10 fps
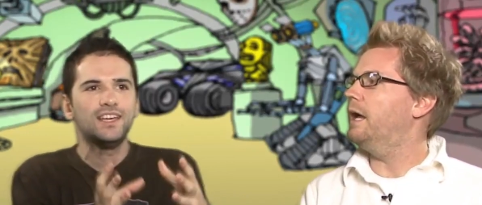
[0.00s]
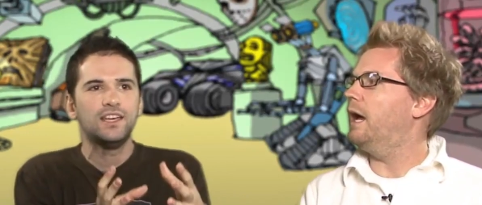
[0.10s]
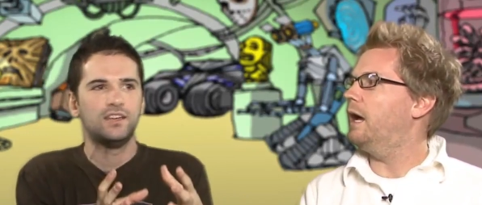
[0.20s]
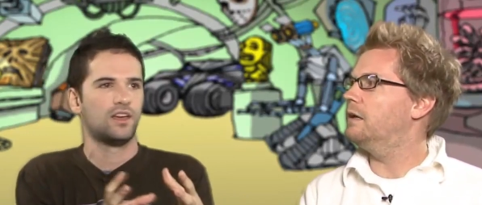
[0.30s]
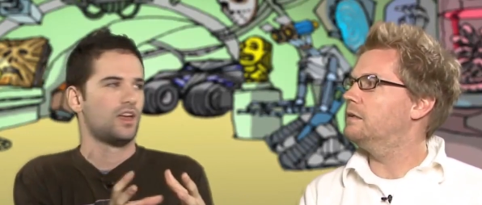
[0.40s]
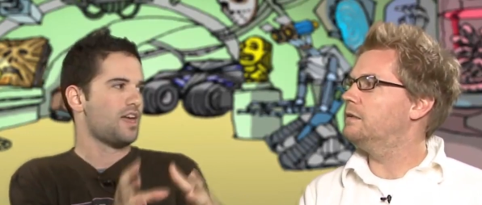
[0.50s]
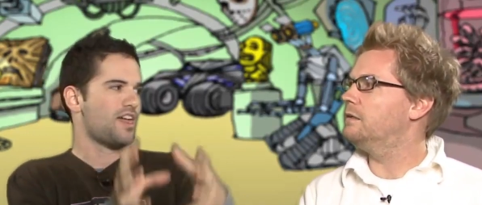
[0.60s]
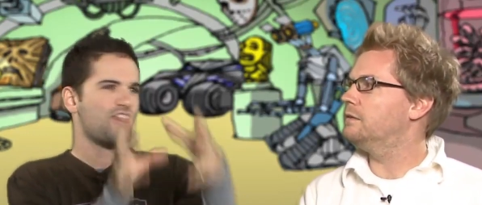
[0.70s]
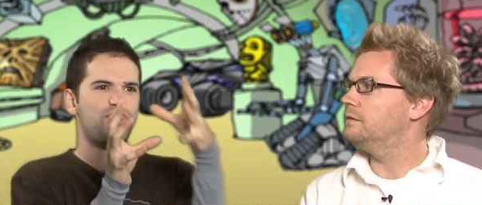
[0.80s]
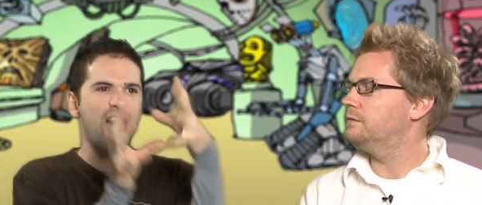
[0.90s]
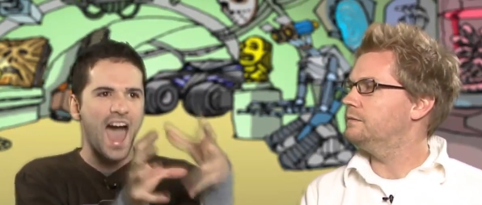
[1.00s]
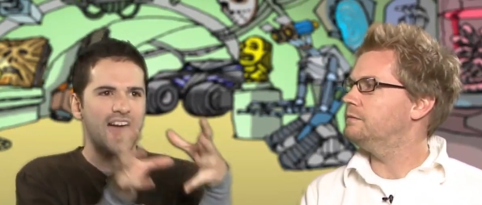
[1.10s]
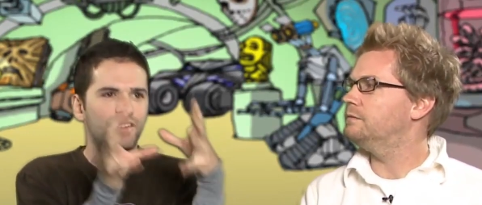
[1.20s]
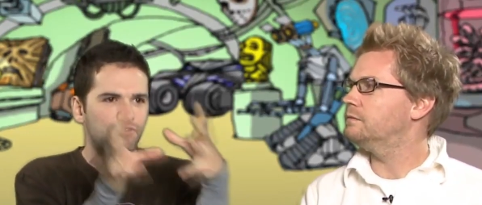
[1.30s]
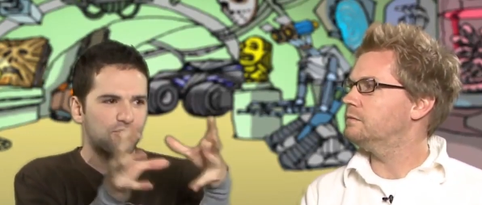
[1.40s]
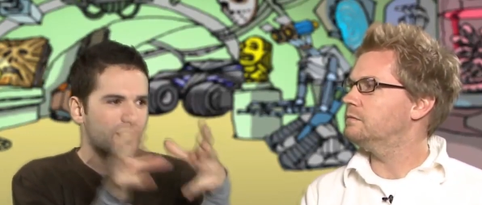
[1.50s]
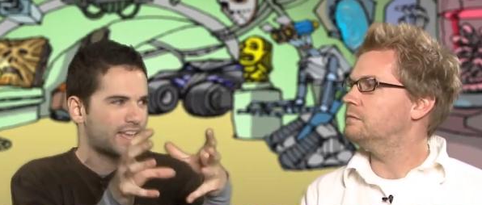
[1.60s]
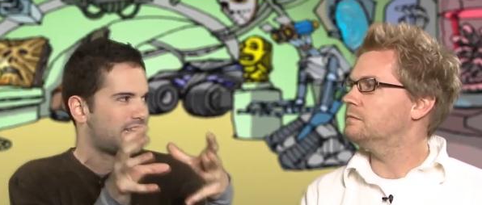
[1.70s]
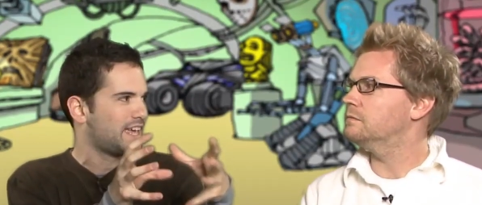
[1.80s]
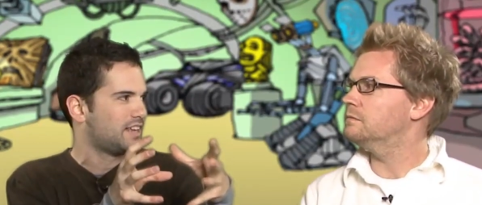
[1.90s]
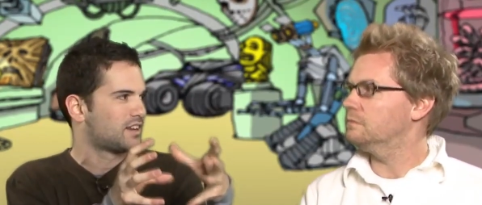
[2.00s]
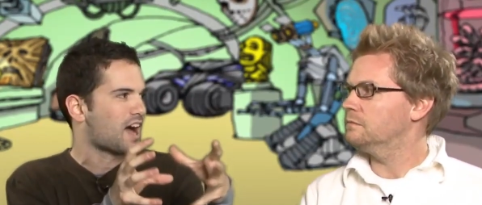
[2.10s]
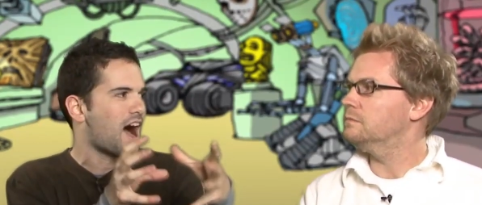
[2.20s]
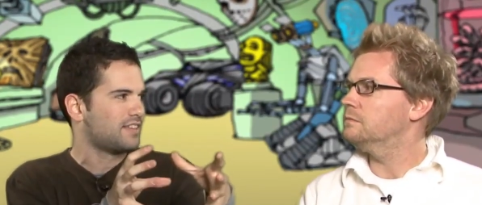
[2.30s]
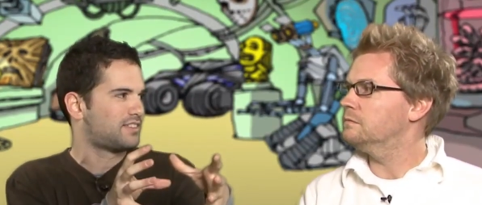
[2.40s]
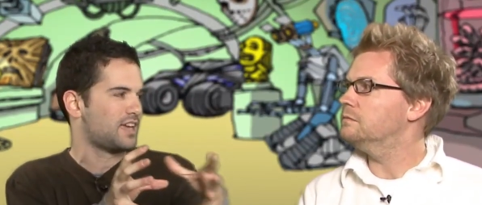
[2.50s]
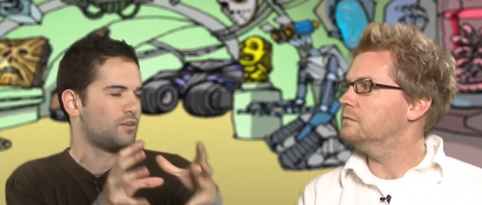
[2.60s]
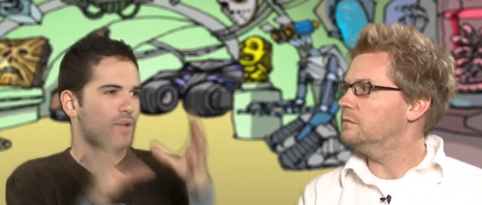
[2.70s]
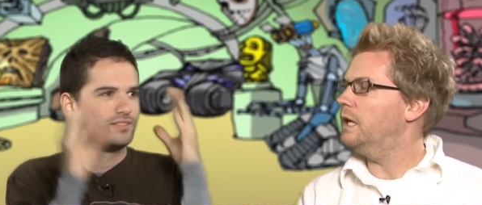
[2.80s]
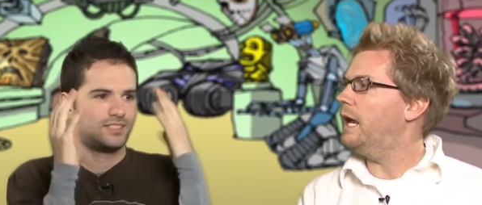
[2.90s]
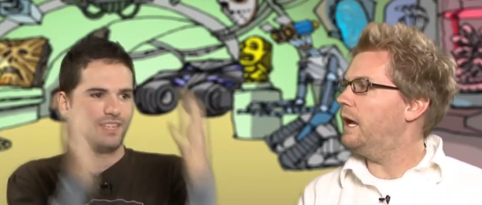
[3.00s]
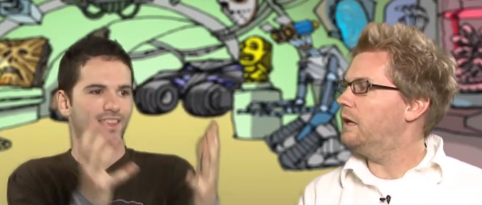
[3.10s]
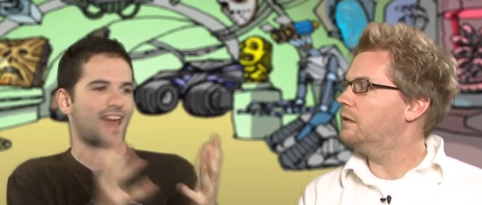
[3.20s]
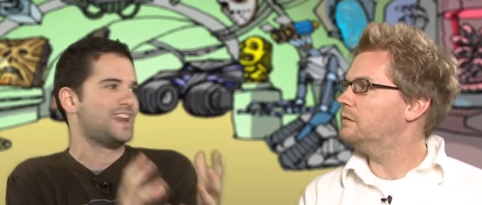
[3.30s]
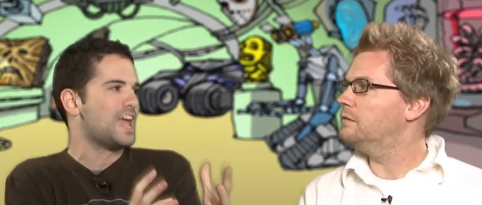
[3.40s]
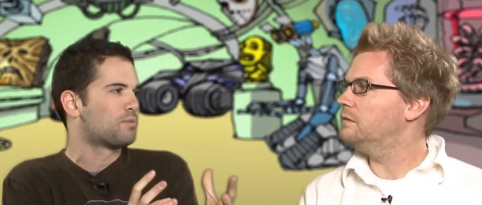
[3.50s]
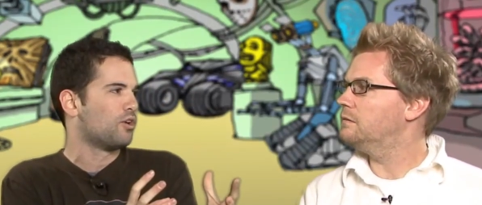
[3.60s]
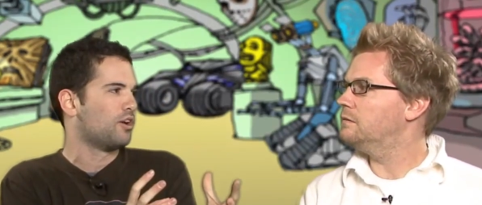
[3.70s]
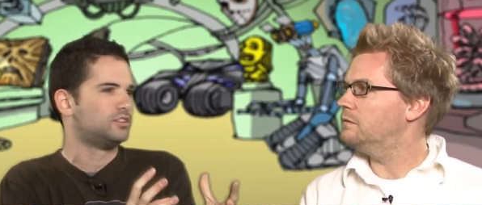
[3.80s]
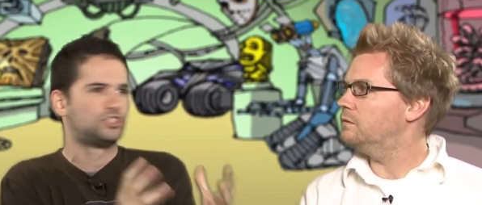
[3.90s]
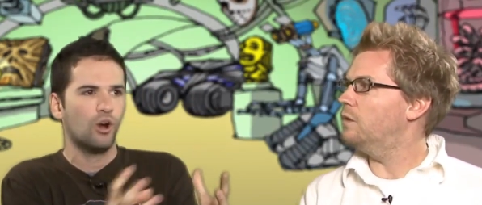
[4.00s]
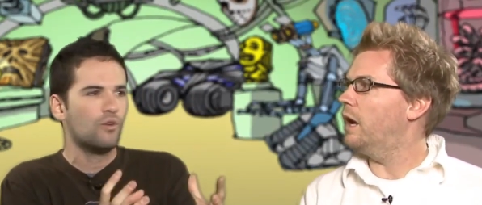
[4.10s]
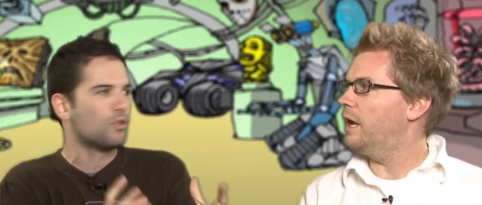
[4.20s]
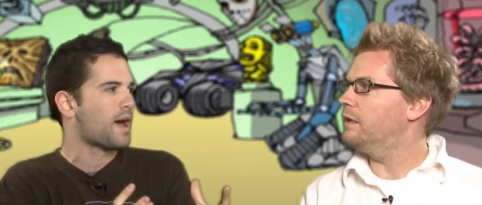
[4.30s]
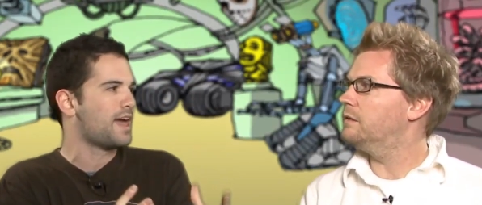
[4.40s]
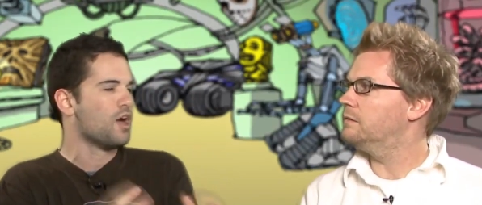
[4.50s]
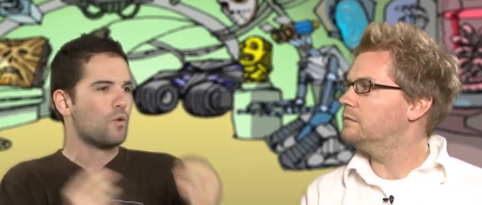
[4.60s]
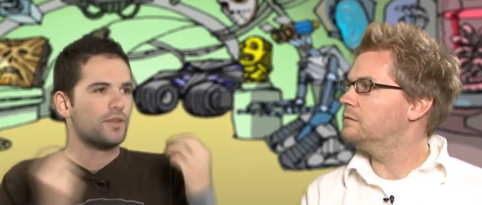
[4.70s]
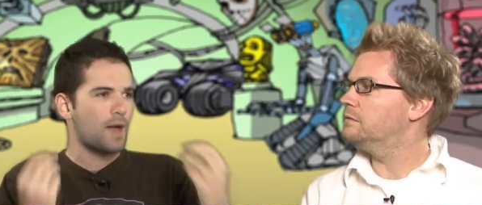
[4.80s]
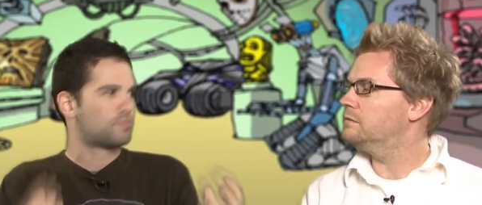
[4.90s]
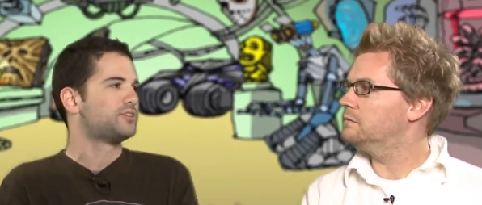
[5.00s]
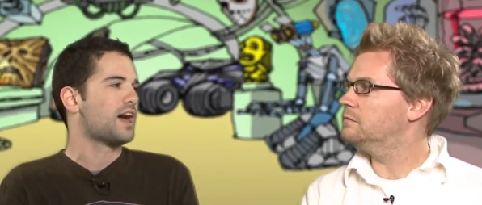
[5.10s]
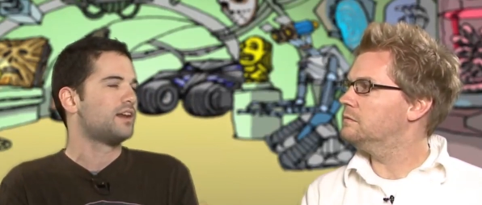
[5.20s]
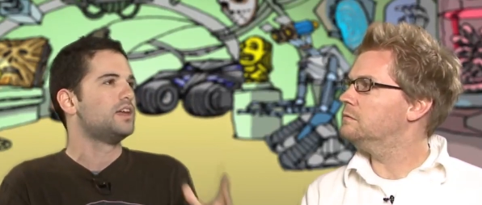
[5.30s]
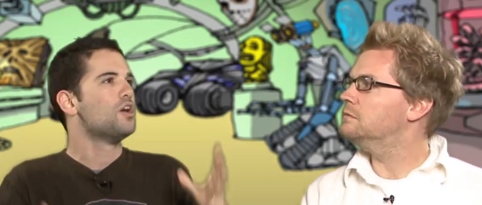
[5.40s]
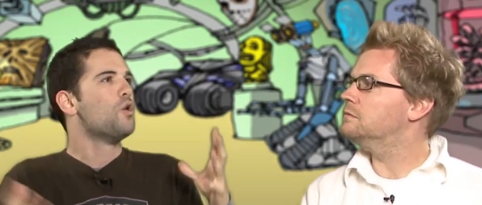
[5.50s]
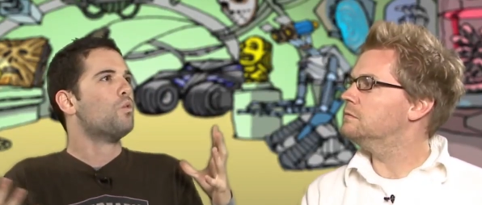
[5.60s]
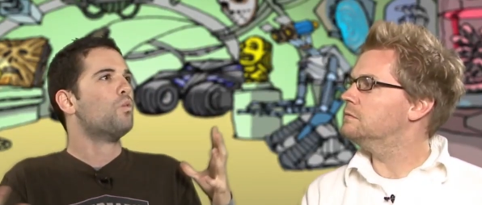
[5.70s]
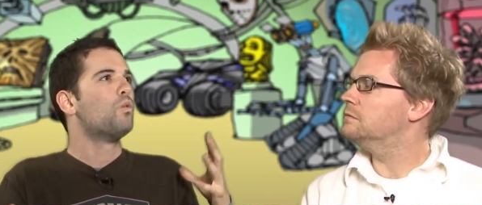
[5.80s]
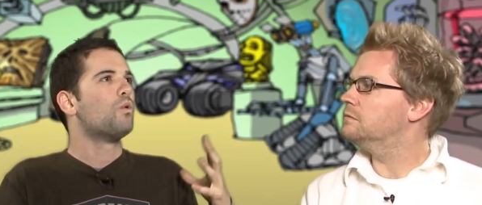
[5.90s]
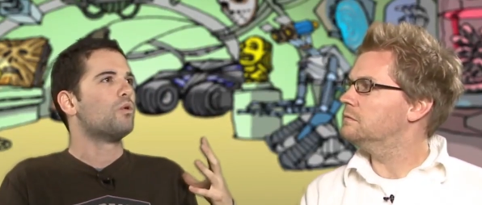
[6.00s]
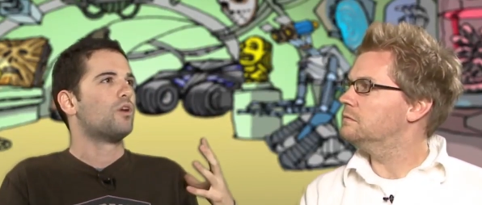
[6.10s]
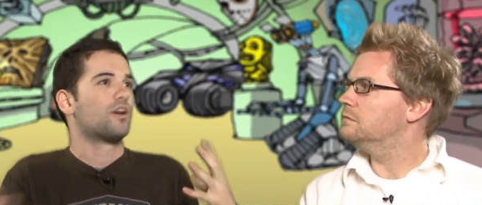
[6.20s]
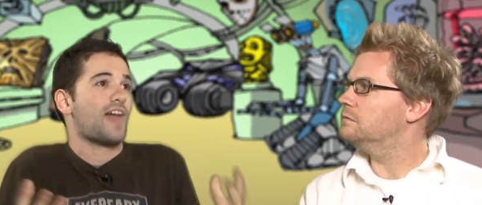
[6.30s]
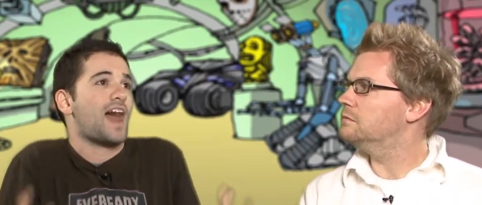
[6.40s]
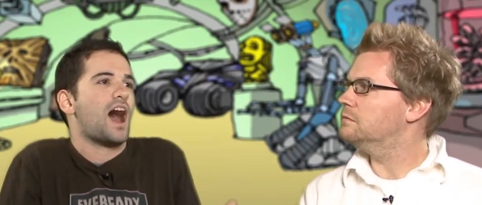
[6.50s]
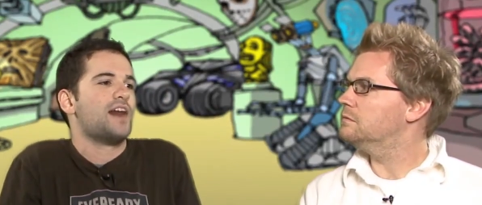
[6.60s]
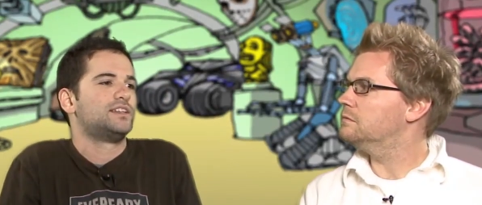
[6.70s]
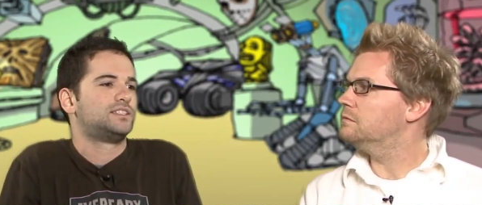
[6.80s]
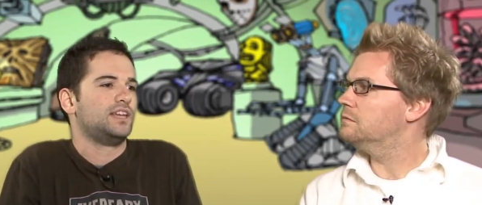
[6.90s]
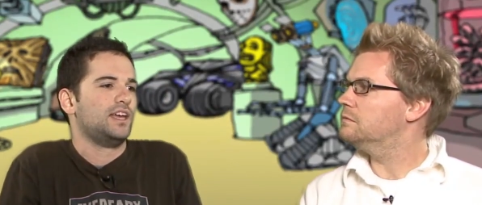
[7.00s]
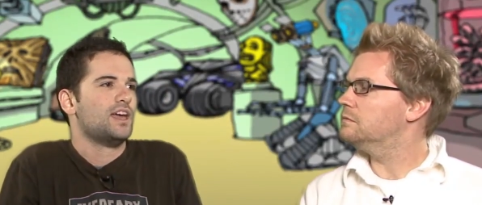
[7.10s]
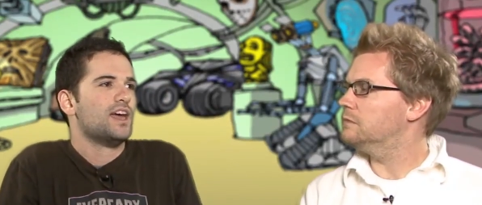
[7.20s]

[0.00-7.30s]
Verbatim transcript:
Speaker 1: yeah, seen yeah. that freaking content. We hadn't seen that neighborhood showing right. the way with that brutality or that honesty.